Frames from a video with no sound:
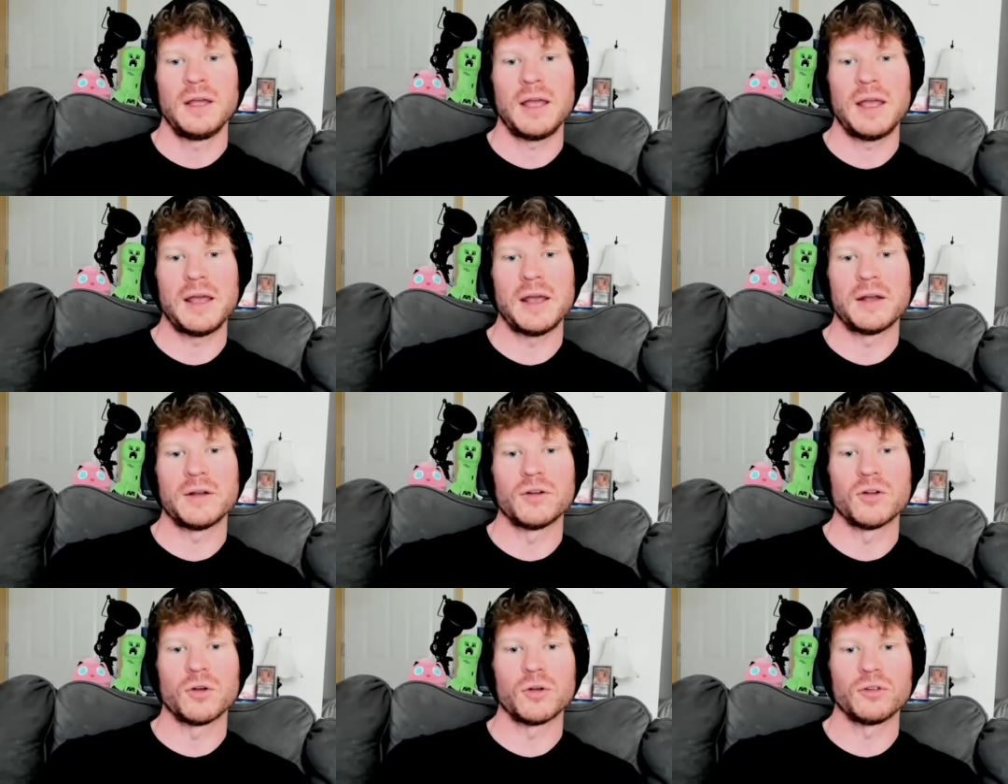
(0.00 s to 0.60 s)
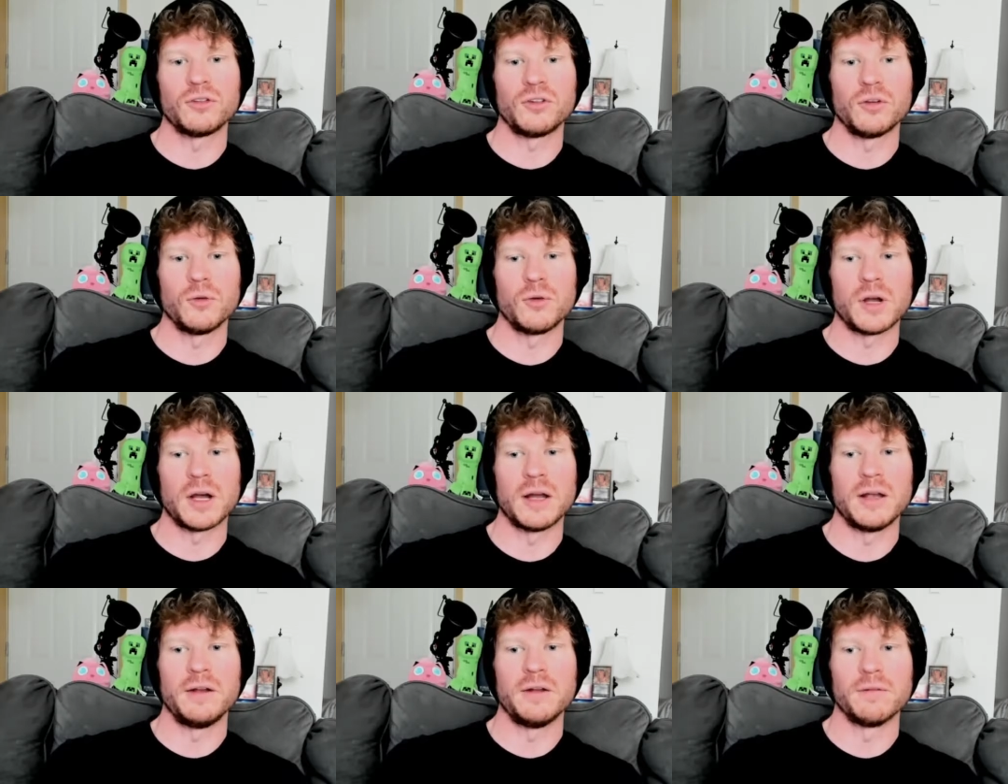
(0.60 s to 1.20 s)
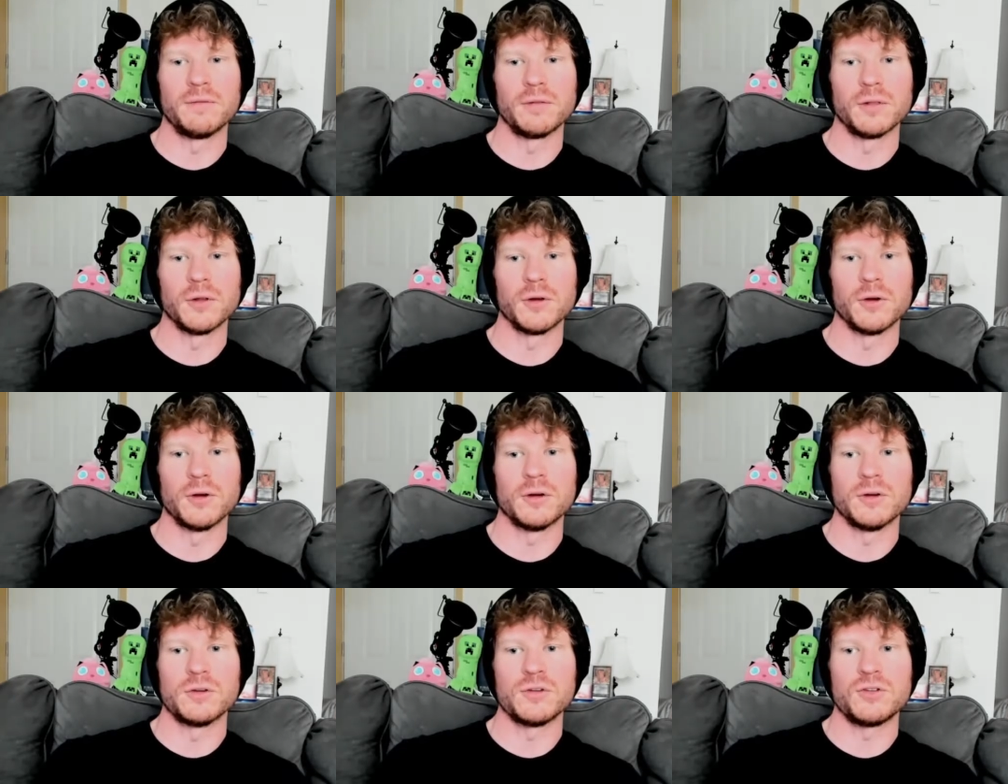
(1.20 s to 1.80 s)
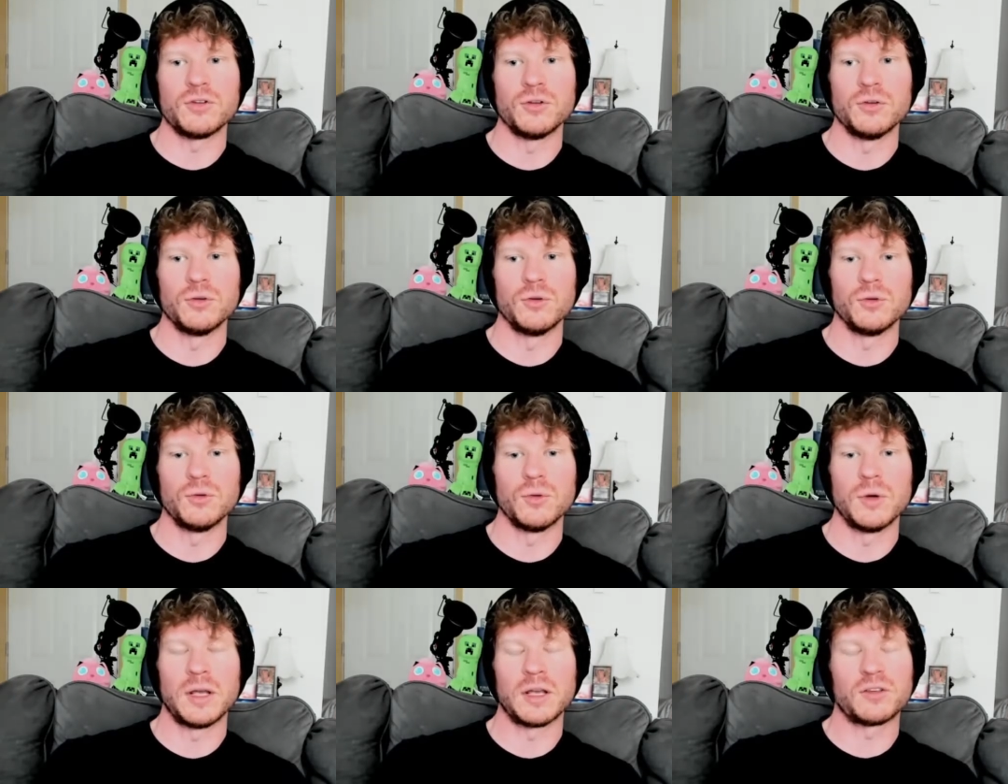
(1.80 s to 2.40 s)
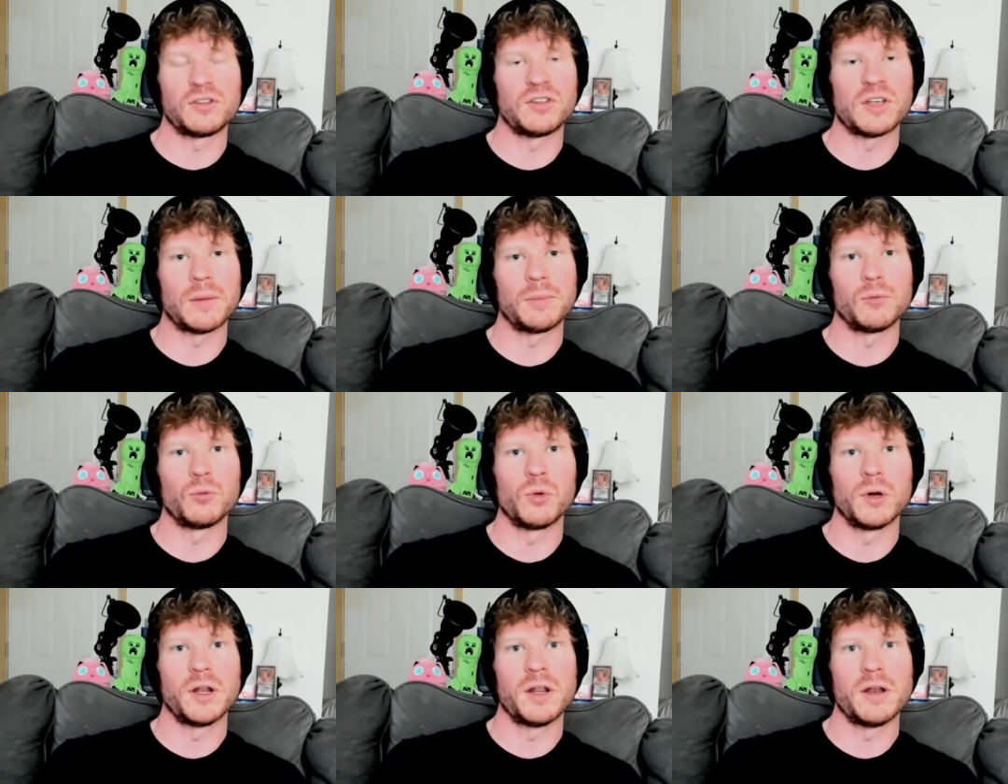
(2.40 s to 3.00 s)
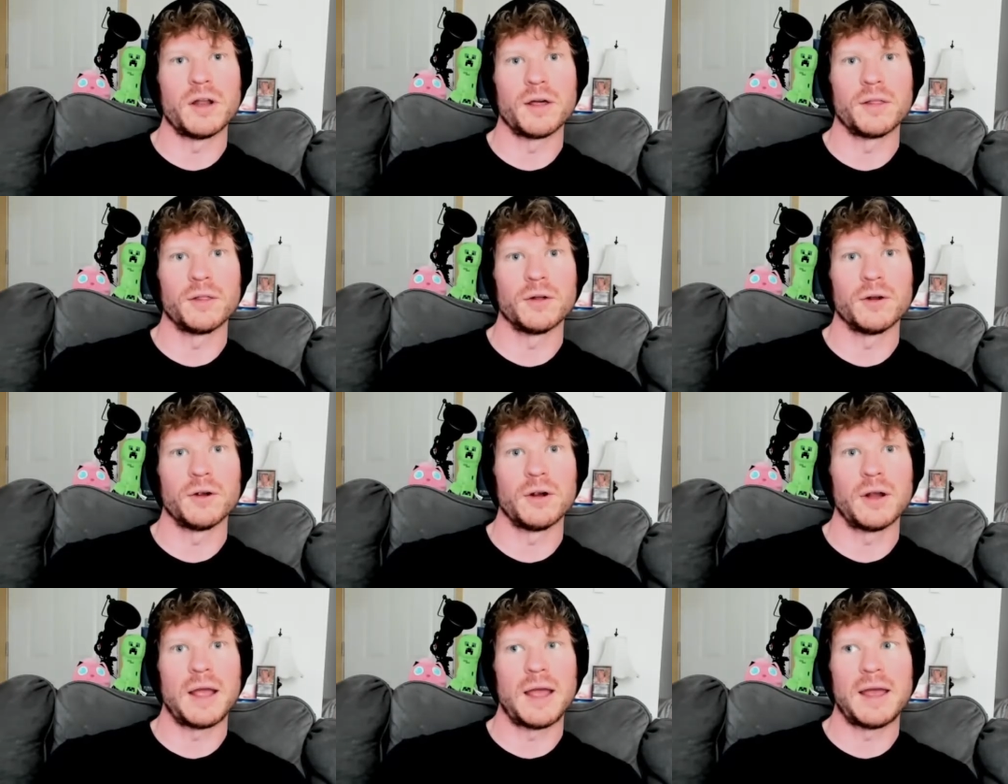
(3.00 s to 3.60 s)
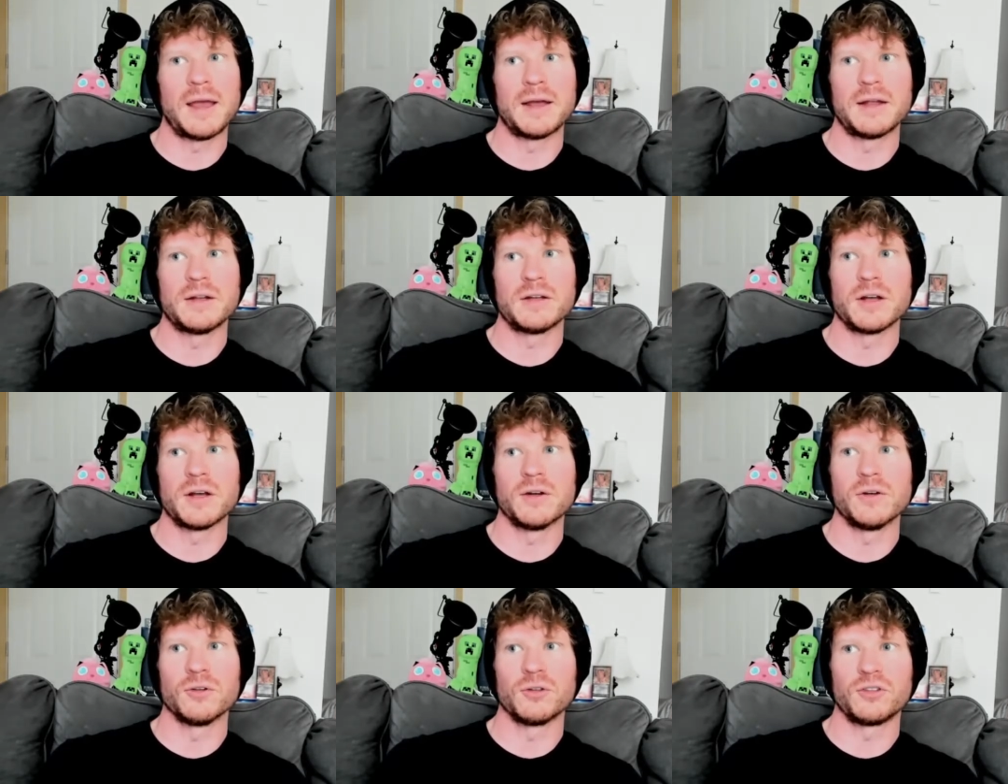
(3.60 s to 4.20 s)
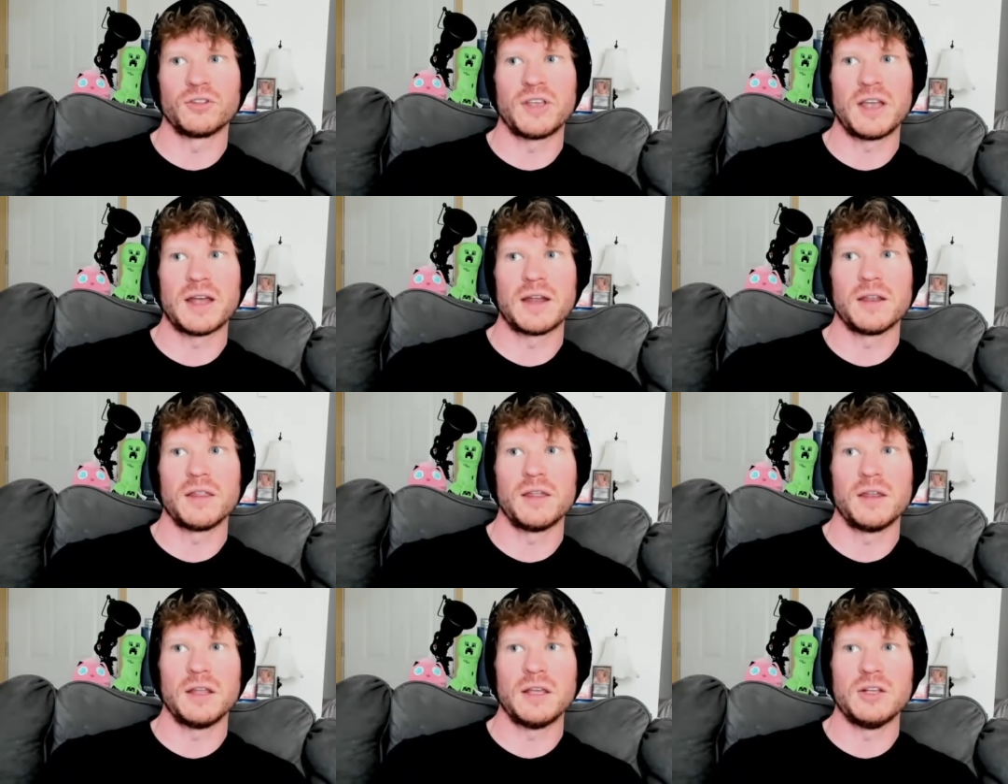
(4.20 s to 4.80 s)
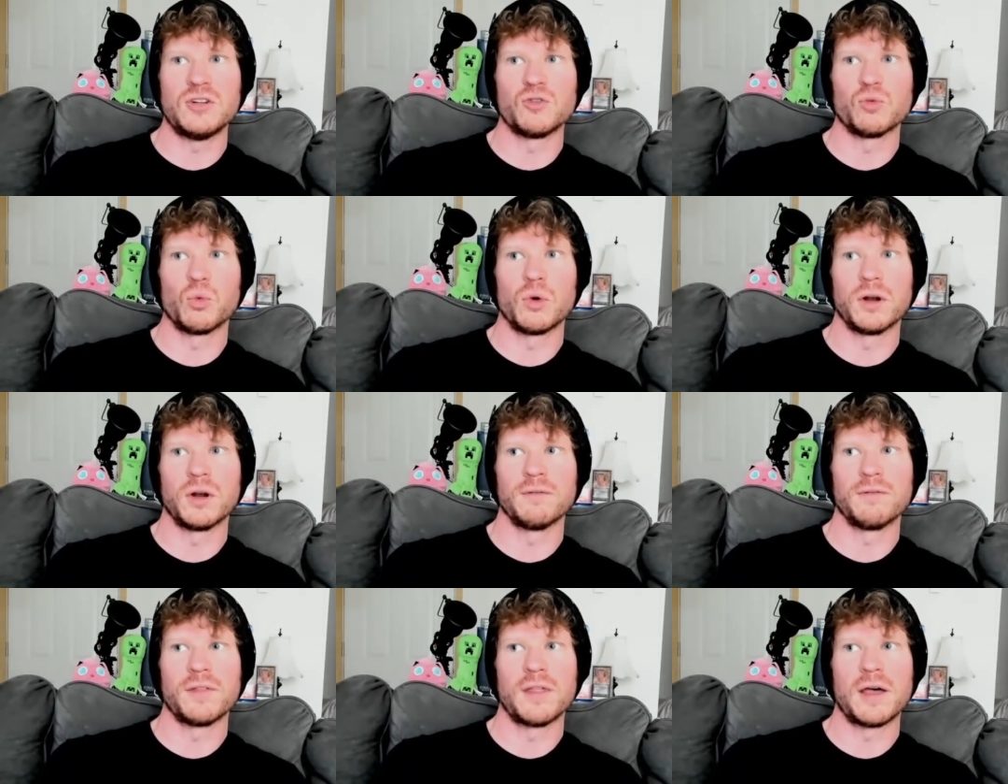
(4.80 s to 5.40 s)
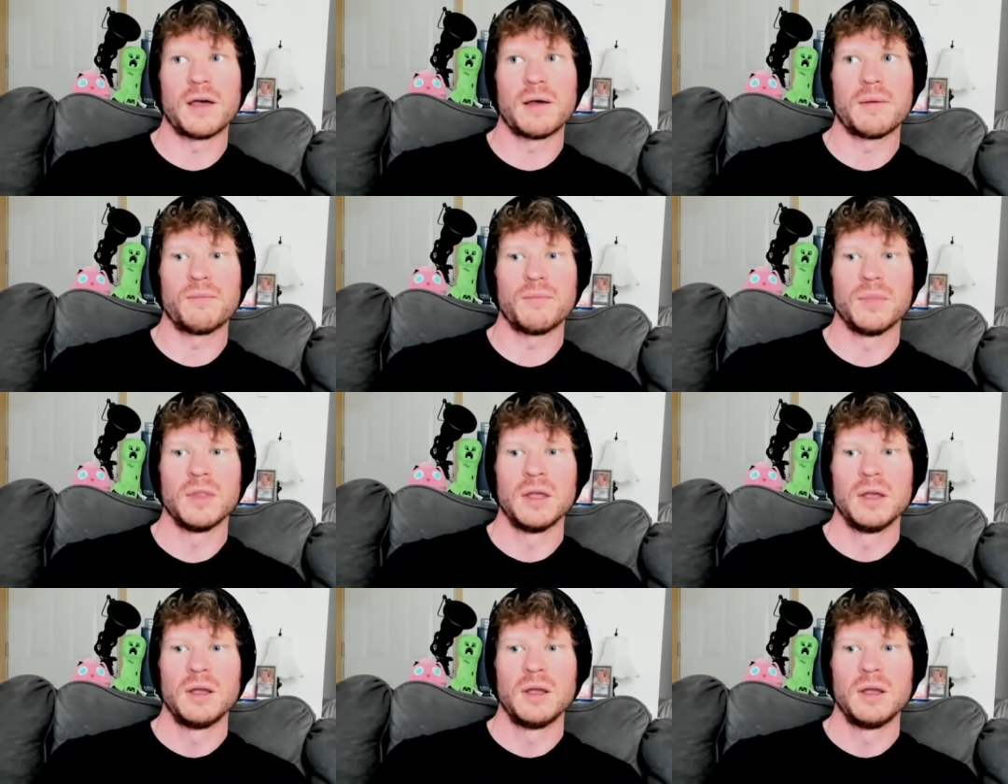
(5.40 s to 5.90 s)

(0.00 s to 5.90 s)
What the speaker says: and also kind of learn to accept one another and understand that each one of them